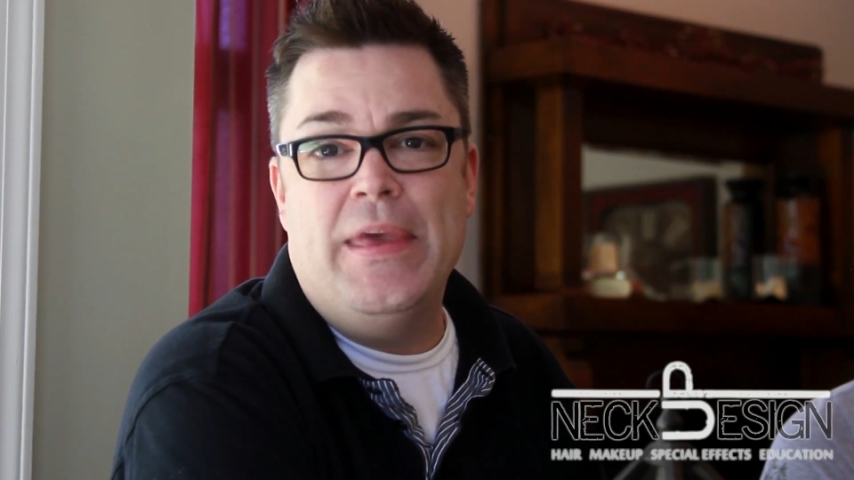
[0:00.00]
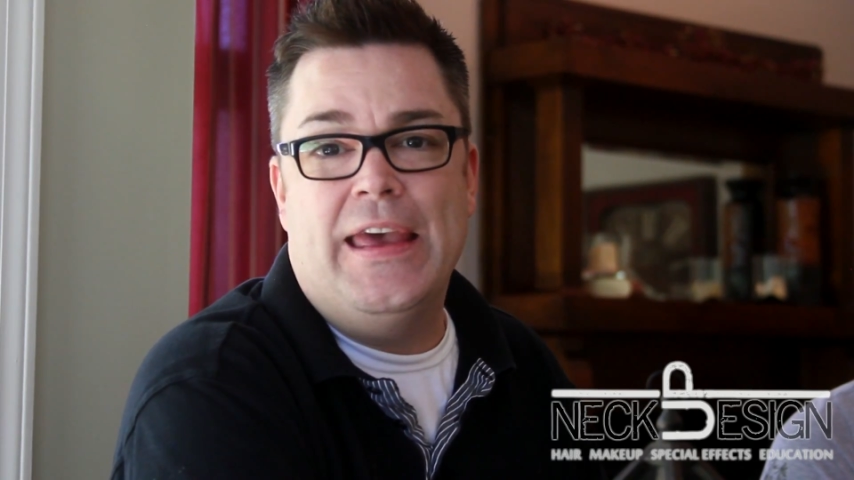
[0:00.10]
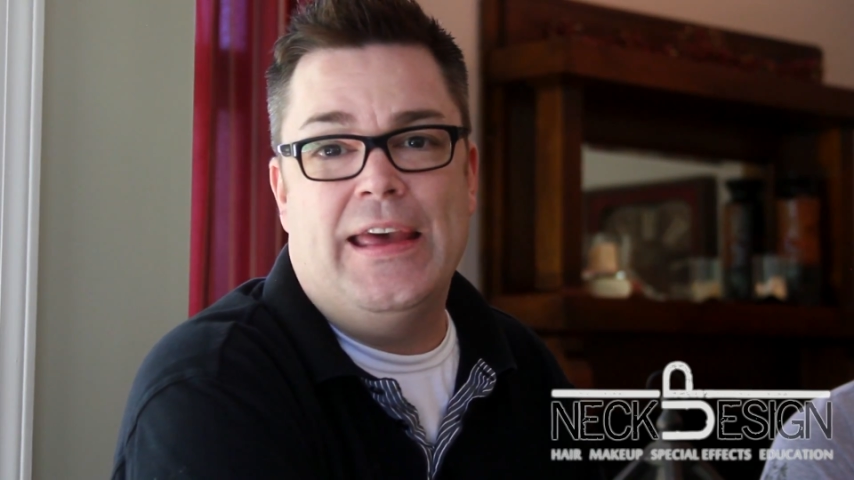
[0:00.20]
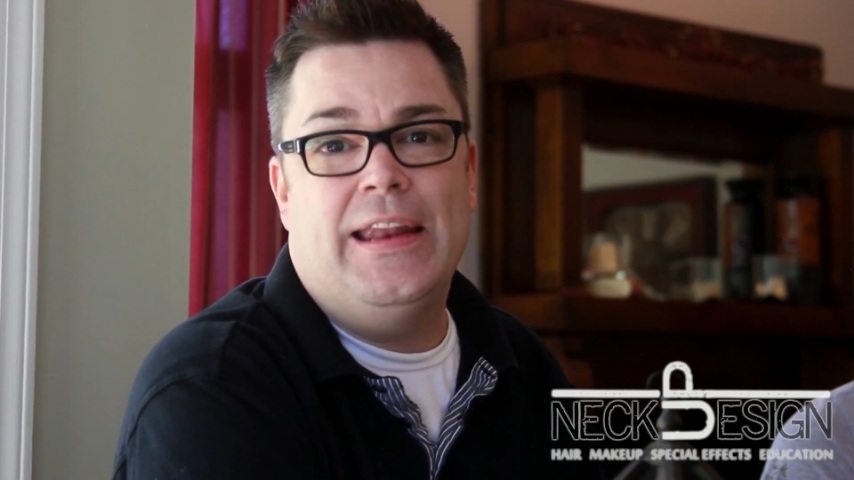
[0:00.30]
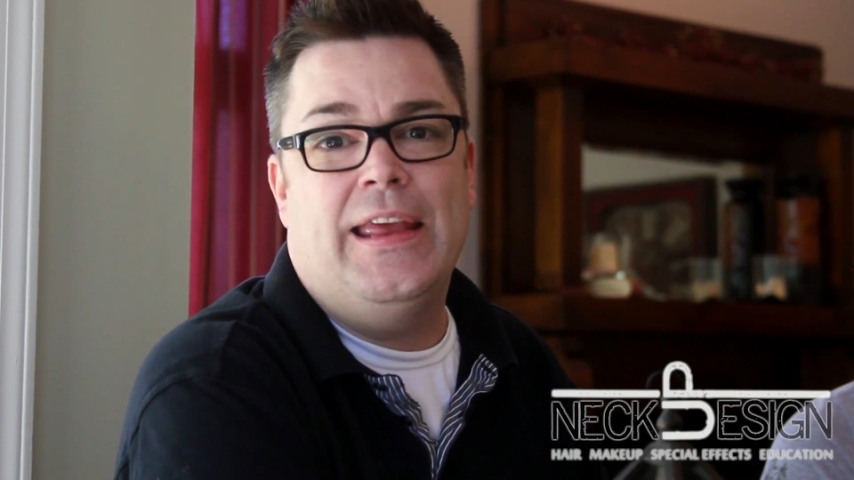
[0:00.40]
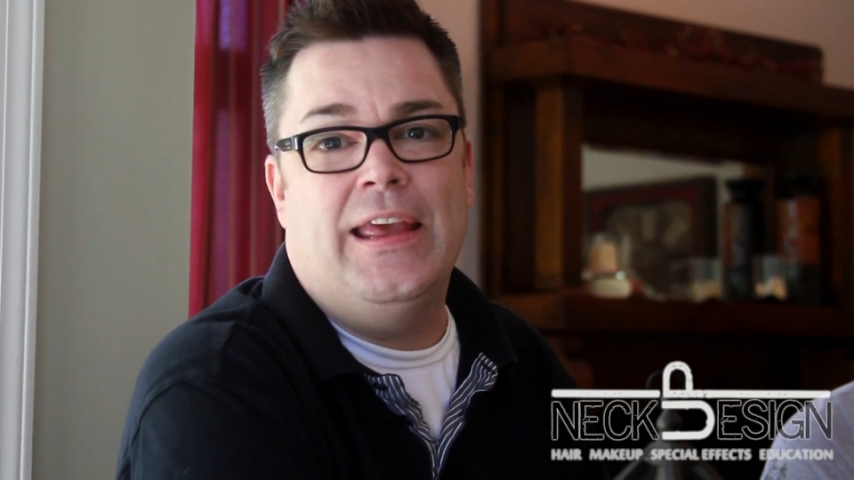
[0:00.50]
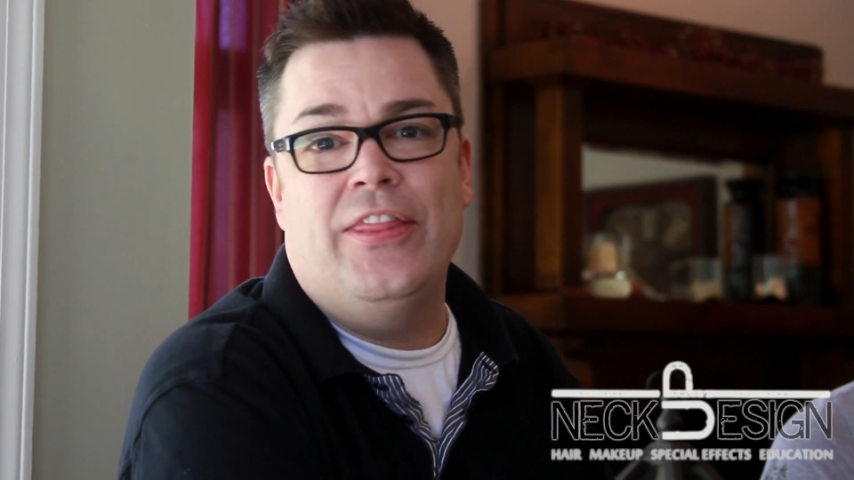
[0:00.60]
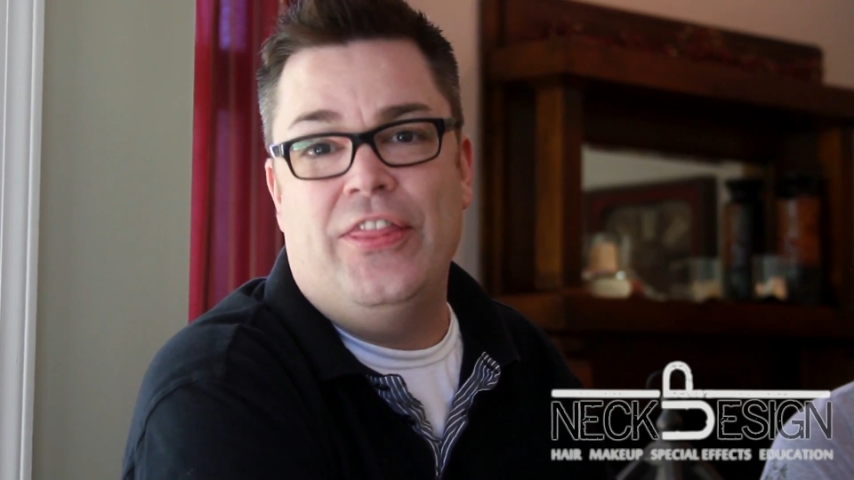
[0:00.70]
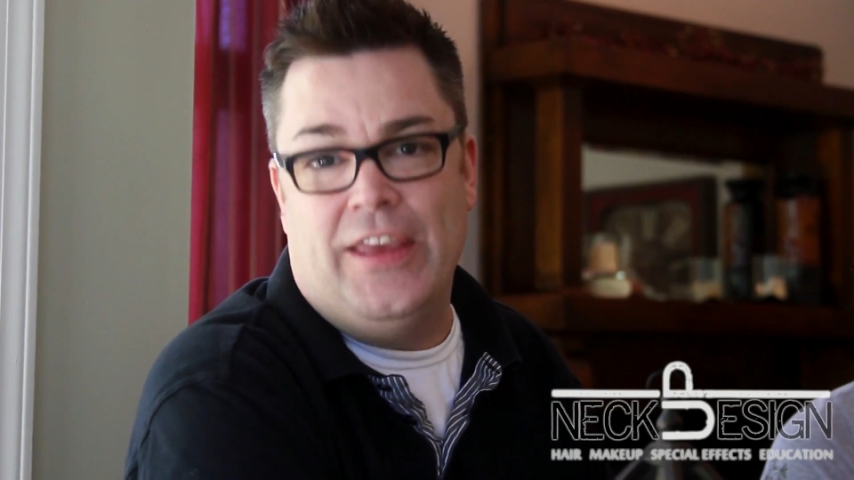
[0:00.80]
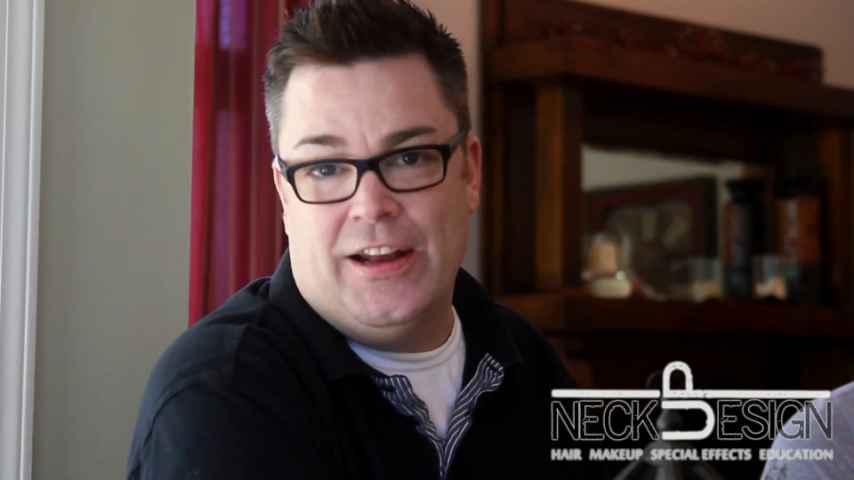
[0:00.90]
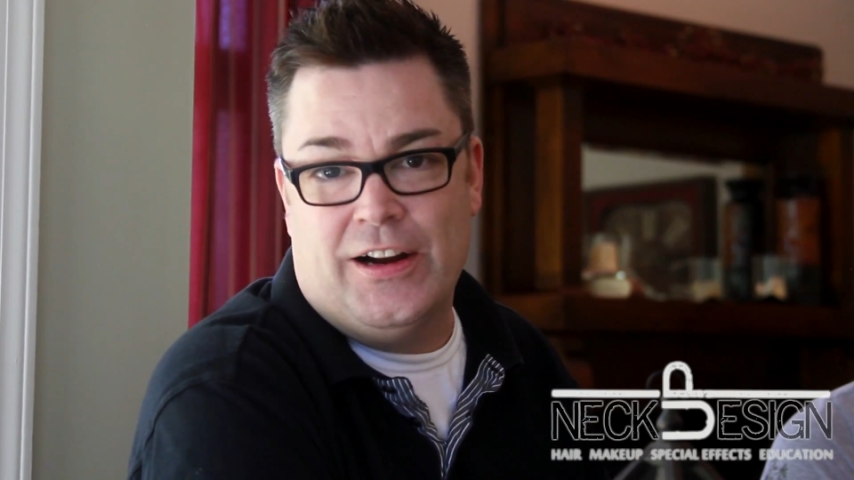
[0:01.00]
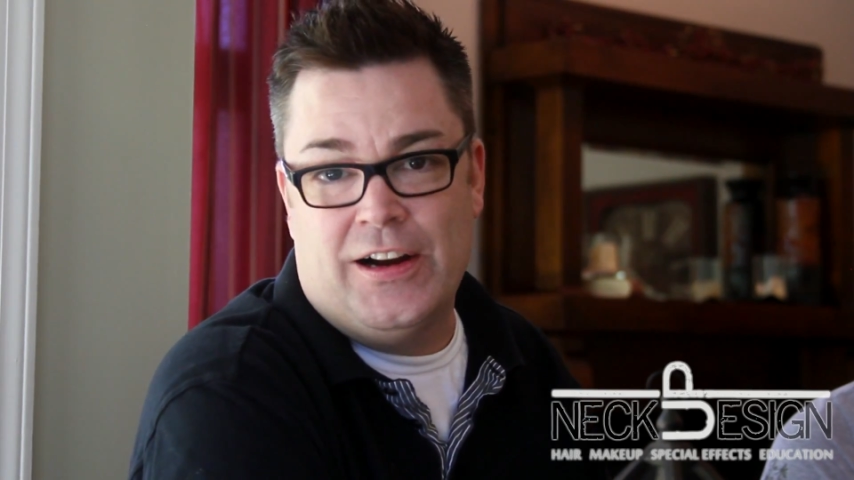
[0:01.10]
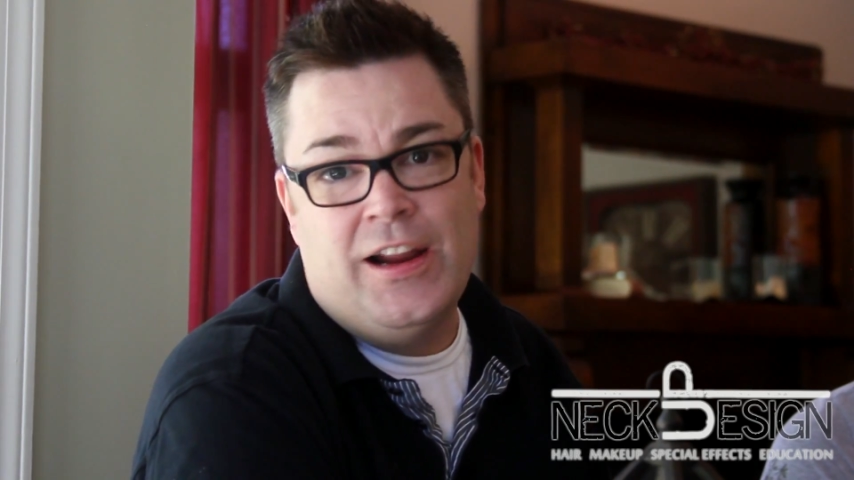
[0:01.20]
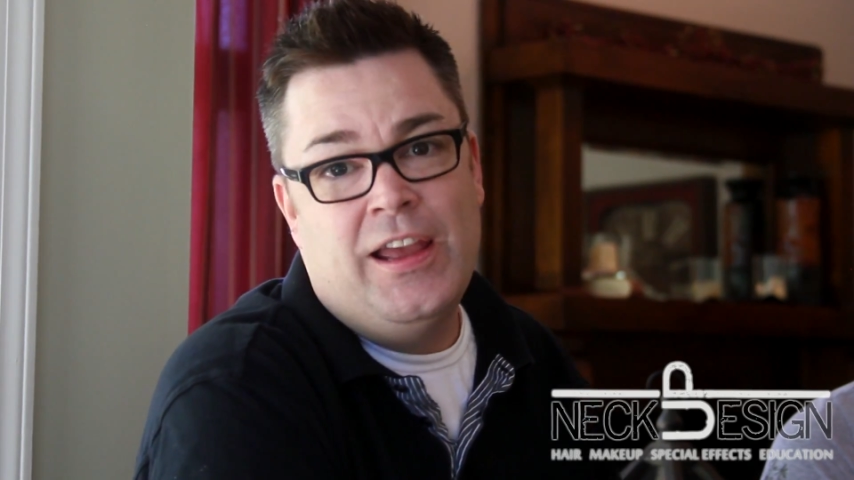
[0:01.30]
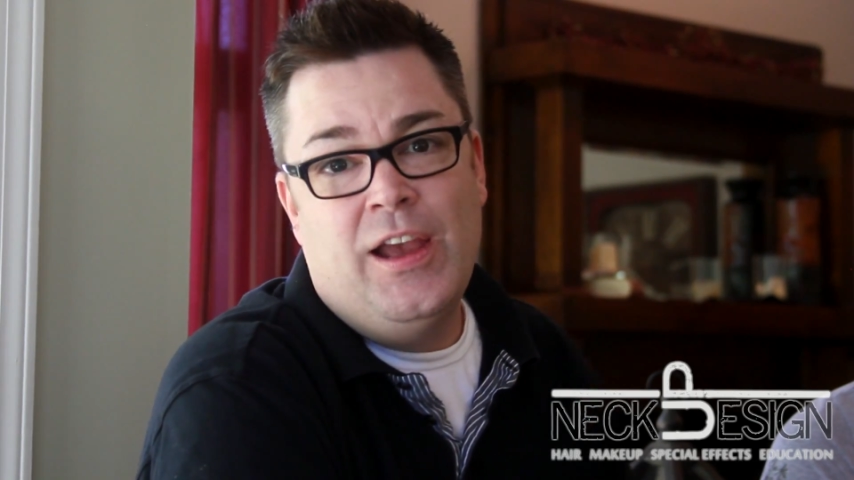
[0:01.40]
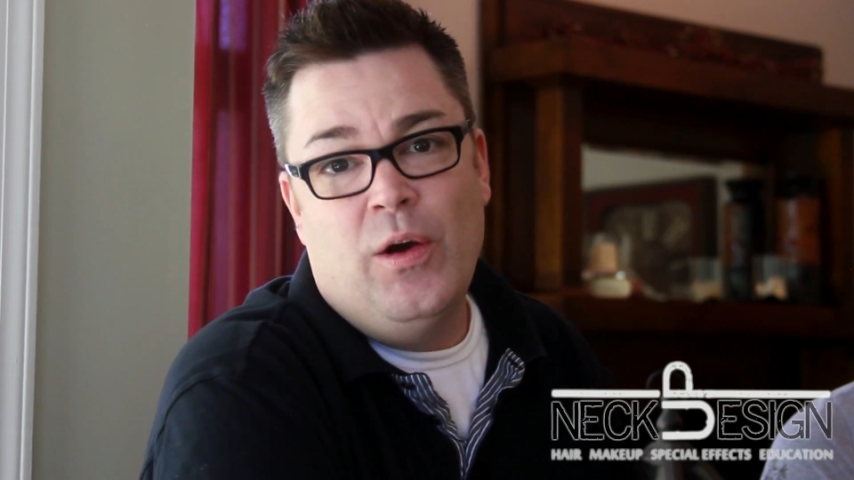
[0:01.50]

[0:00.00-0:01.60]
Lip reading: men in theater.